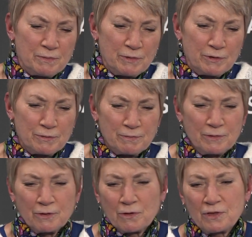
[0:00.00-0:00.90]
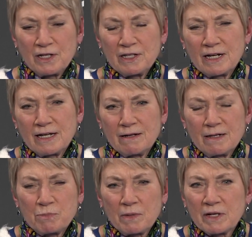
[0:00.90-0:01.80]
that
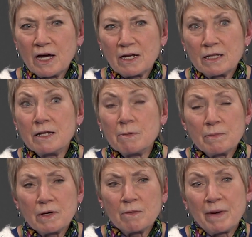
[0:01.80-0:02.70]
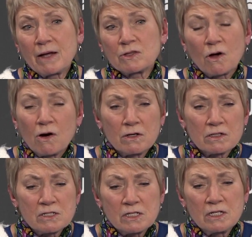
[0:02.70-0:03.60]
I probably got on them about the
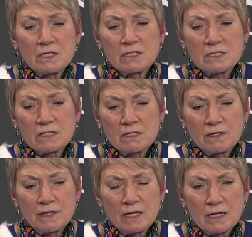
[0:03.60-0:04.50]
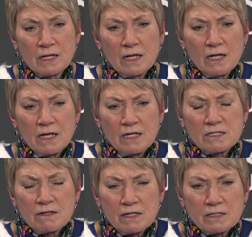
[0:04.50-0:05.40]
hardest is that
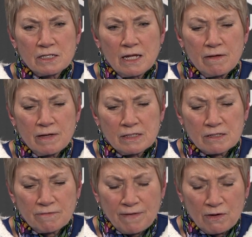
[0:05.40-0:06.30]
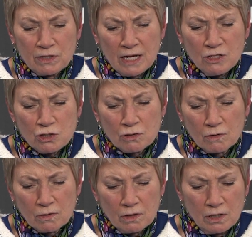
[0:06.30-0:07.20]
it's a
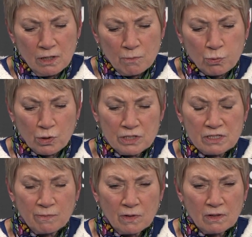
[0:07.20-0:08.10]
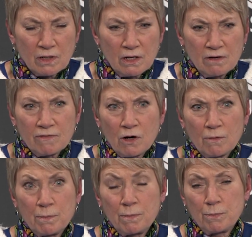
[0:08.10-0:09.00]
foundational principle of
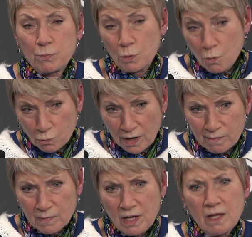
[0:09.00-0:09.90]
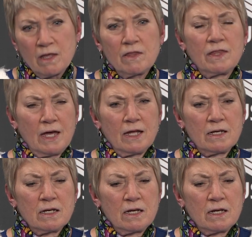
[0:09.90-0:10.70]
our program that